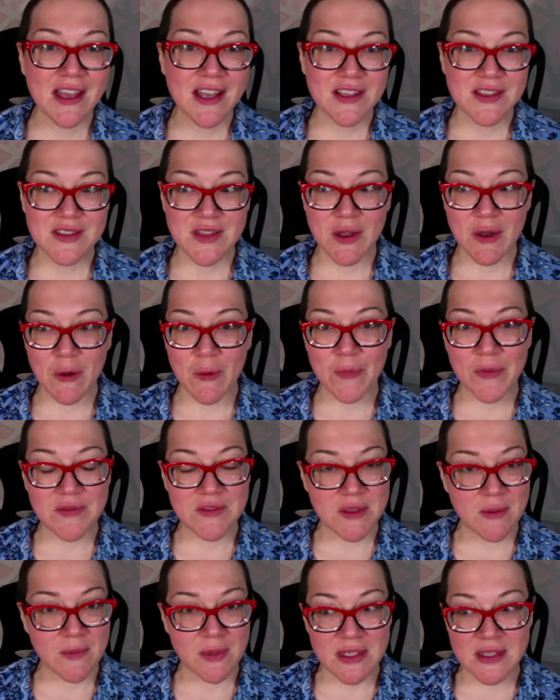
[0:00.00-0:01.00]
So if
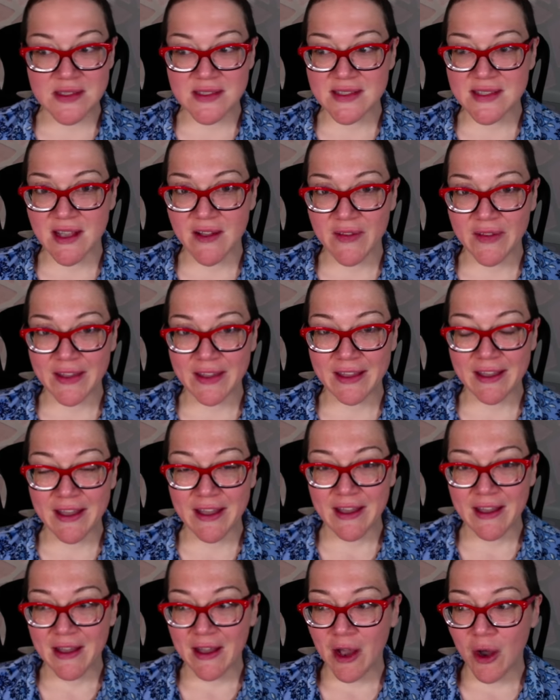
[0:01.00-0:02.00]
somebody is selling
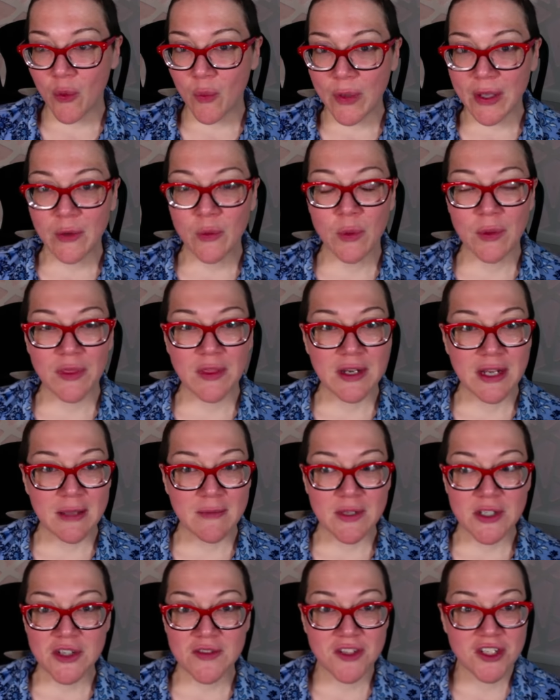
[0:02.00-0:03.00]
a wig with an
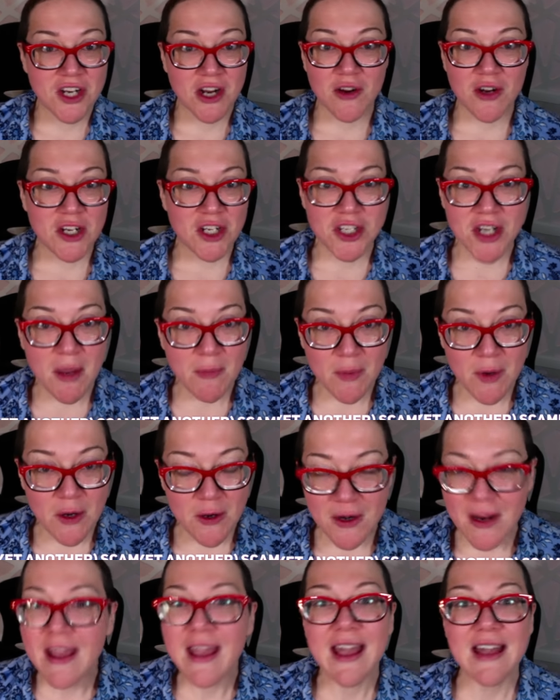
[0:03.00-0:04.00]
image of Sherri
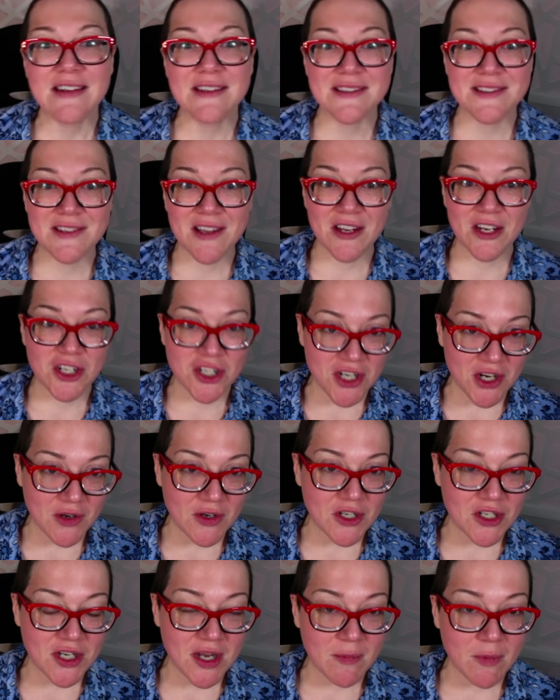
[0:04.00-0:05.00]
Shepherd and it's not a
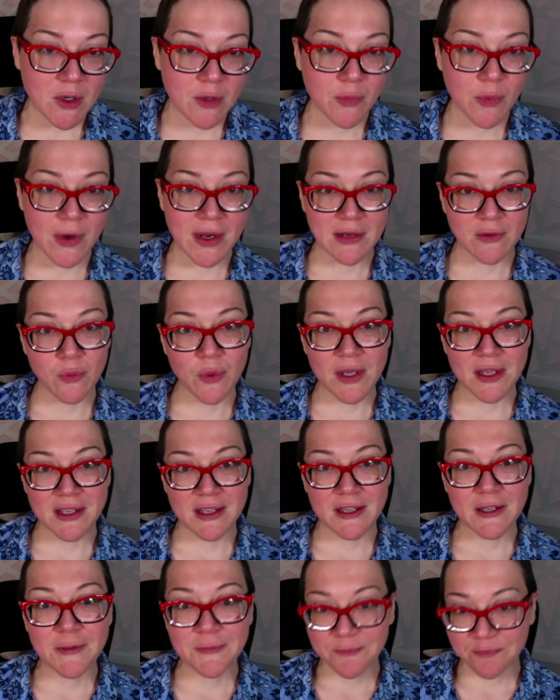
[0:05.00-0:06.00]
Sherri Shepherd brand
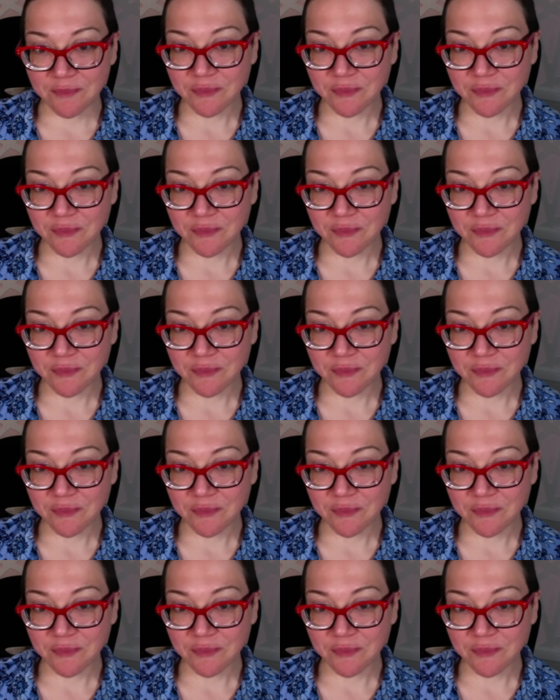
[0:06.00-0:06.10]
wig,